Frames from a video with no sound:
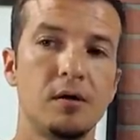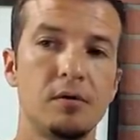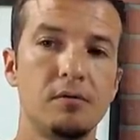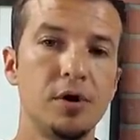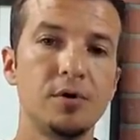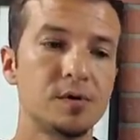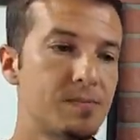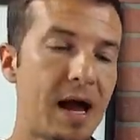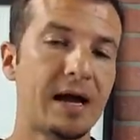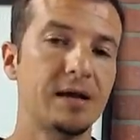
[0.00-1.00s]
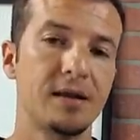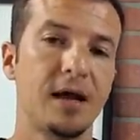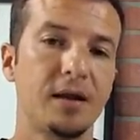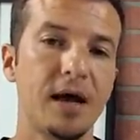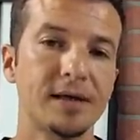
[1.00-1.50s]
news back into the
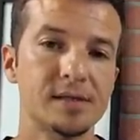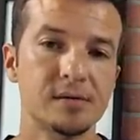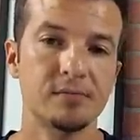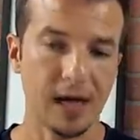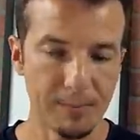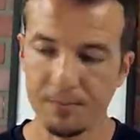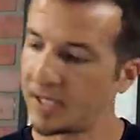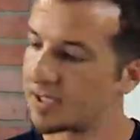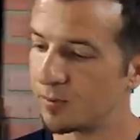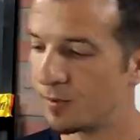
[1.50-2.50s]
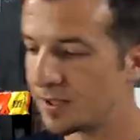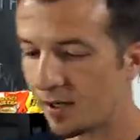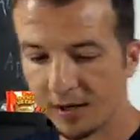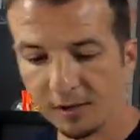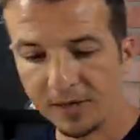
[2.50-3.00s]
headlines. I bet you we'll be
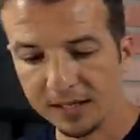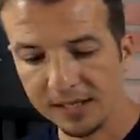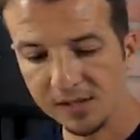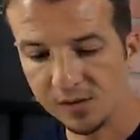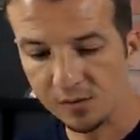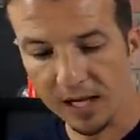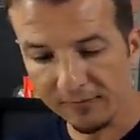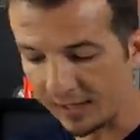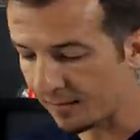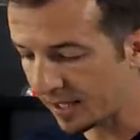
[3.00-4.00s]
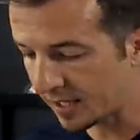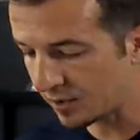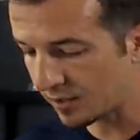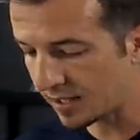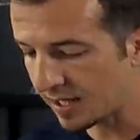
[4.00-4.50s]
talking about that soon. If anybody can do
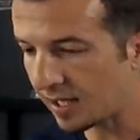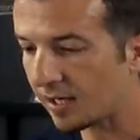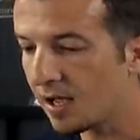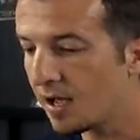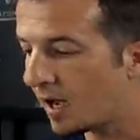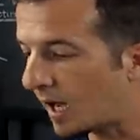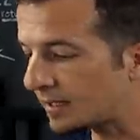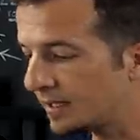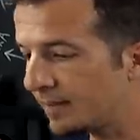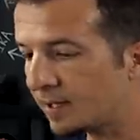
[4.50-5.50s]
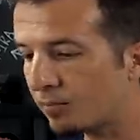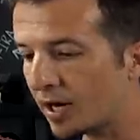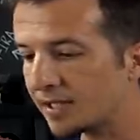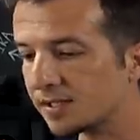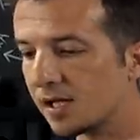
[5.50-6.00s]
it, they can. Limited
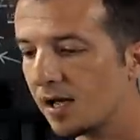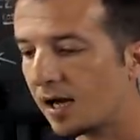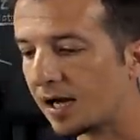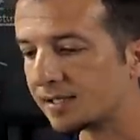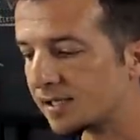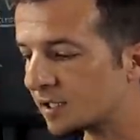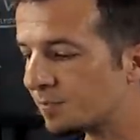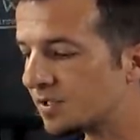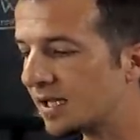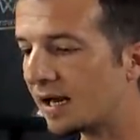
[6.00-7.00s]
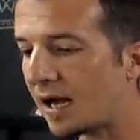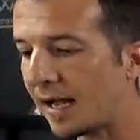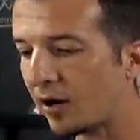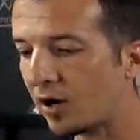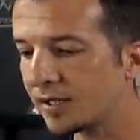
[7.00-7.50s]
Brands, 6%
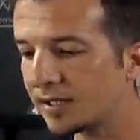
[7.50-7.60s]
higher on the